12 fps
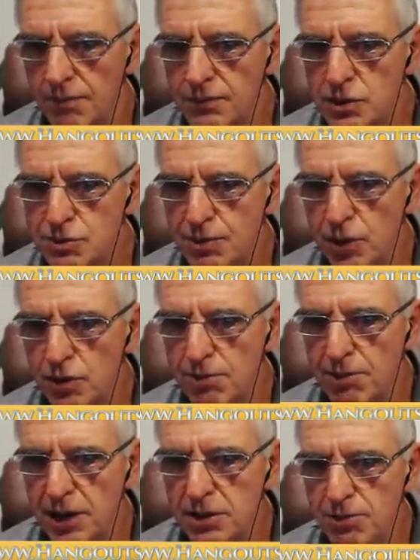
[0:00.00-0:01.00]
You spoke
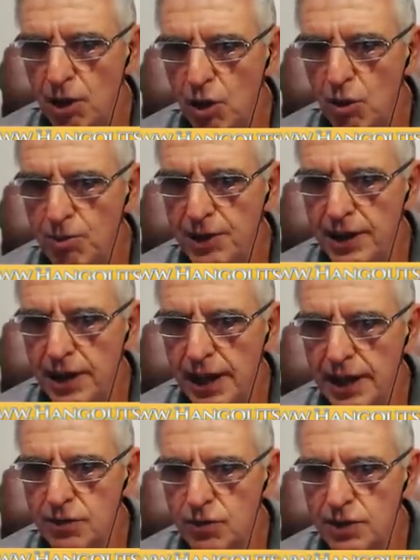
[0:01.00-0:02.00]
about the poll, but it
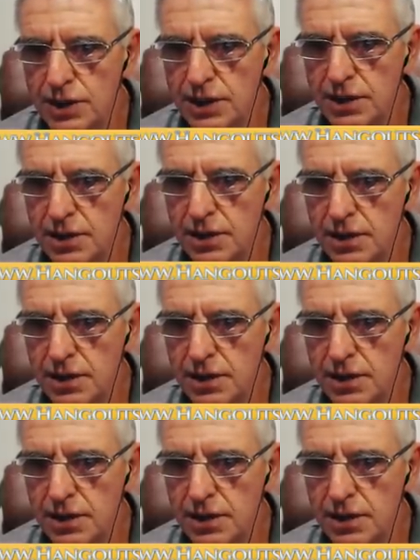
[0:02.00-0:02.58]
had already